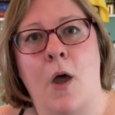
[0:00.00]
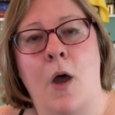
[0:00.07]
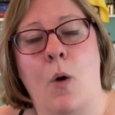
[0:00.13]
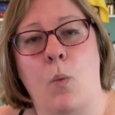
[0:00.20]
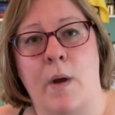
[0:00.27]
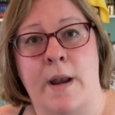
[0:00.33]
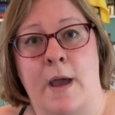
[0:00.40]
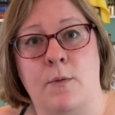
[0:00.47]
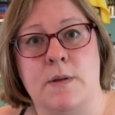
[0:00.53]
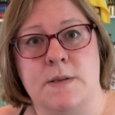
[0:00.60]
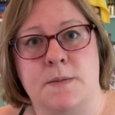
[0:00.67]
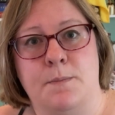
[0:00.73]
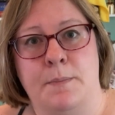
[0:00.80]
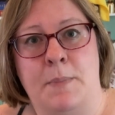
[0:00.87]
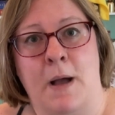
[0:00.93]
when I
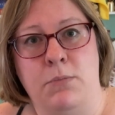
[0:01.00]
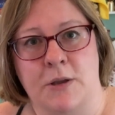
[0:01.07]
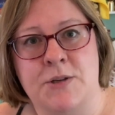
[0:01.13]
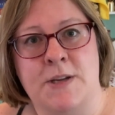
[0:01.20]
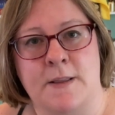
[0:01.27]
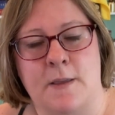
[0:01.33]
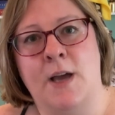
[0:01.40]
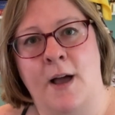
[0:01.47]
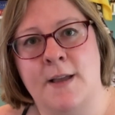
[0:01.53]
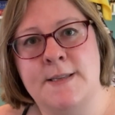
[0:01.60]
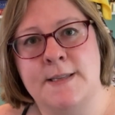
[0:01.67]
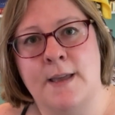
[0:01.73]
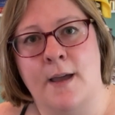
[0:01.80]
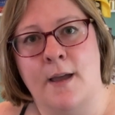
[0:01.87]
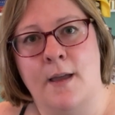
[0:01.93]
was publishing the
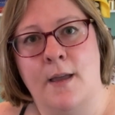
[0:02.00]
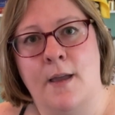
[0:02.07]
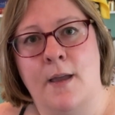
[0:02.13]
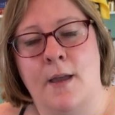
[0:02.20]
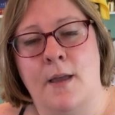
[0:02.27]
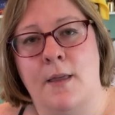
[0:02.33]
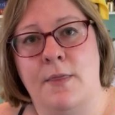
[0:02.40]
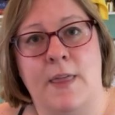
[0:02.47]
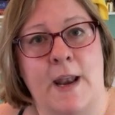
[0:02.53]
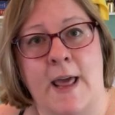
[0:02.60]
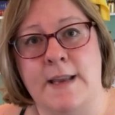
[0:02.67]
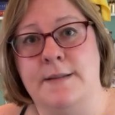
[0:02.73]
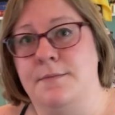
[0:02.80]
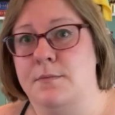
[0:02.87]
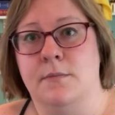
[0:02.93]
Tosca
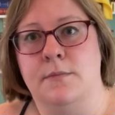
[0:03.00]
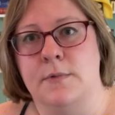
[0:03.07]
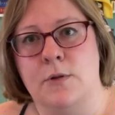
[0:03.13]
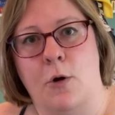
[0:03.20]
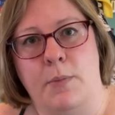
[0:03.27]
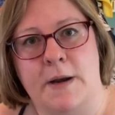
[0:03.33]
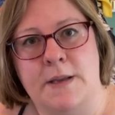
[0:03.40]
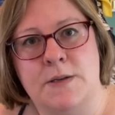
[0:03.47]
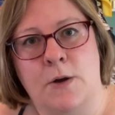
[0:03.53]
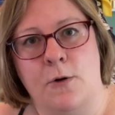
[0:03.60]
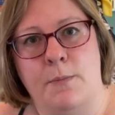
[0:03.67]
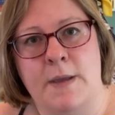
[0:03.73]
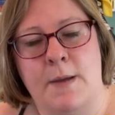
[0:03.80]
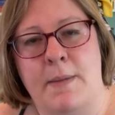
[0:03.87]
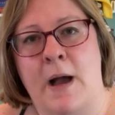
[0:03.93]
that nobody
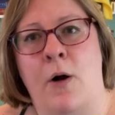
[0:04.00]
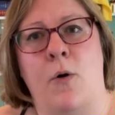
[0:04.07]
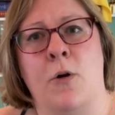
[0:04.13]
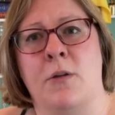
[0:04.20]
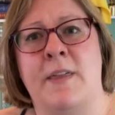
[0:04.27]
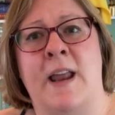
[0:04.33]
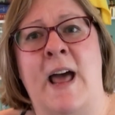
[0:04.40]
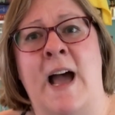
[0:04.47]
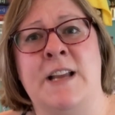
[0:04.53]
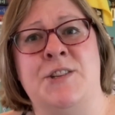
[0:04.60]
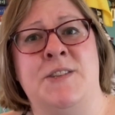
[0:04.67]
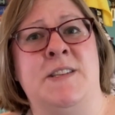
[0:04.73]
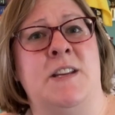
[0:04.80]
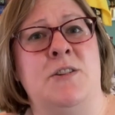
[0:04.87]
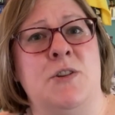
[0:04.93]
told me about, or that I
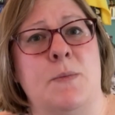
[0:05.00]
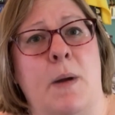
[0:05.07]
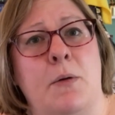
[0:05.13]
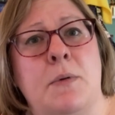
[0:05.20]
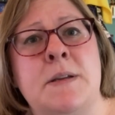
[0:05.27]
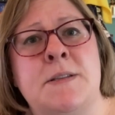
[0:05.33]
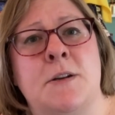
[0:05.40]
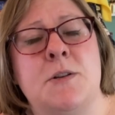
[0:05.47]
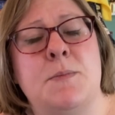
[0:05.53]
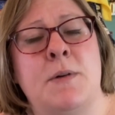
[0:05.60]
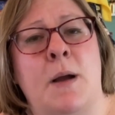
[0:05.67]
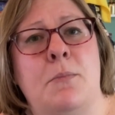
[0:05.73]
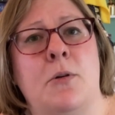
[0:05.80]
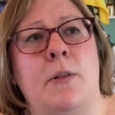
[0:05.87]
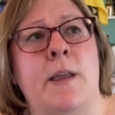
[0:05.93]
just didn't do my research
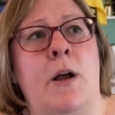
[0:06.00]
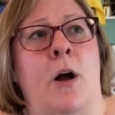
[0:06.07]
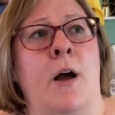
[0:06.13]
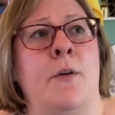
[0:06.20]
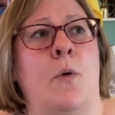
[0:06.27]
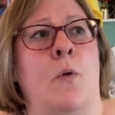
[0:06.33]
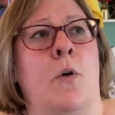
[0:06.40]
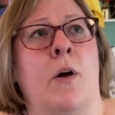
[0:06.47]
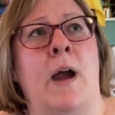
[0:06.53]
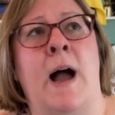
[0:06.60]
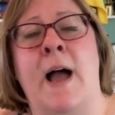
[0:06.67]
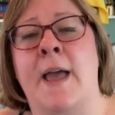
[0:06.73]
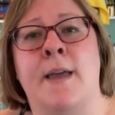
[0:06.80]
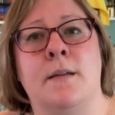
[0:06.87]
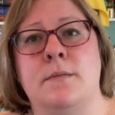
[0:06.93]
properly on, or
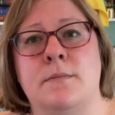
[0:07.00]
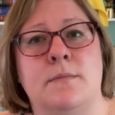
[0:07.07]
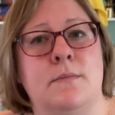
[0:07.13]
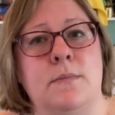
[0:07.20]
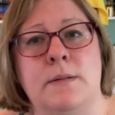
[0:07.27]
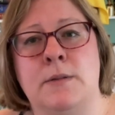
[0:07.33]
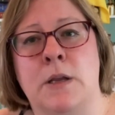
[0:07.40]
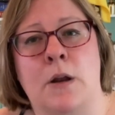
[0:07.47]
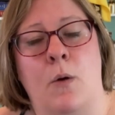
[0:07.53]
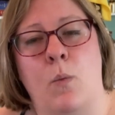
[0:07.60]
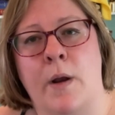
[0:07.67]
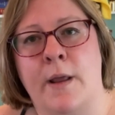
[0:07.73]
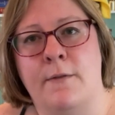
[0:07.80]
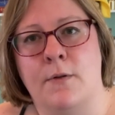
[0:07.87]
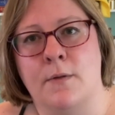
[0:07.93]

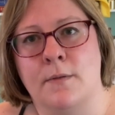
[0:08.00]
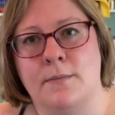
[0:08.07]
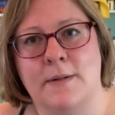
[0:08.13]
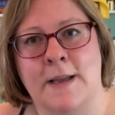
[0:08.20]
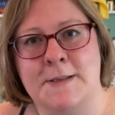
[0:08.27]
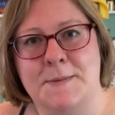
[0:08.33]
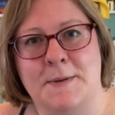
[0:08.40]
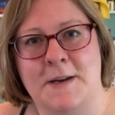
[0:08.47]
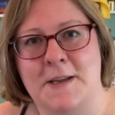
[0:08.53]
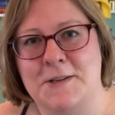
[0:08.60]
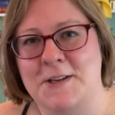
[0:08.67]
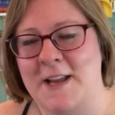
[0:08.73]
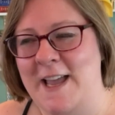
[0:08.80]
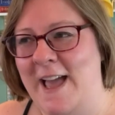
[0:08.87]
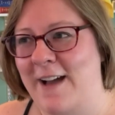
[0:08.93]
whatever
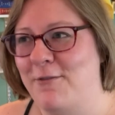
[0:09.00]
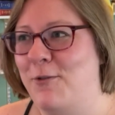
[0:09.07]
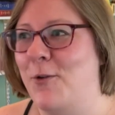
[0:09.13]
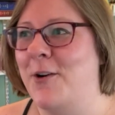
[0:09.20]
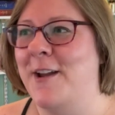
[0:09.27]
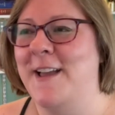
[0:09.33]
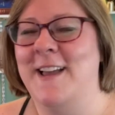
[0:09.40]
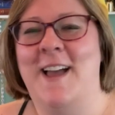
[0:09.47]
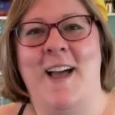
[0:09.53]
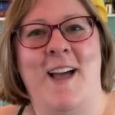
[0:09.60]
explanation I have for it,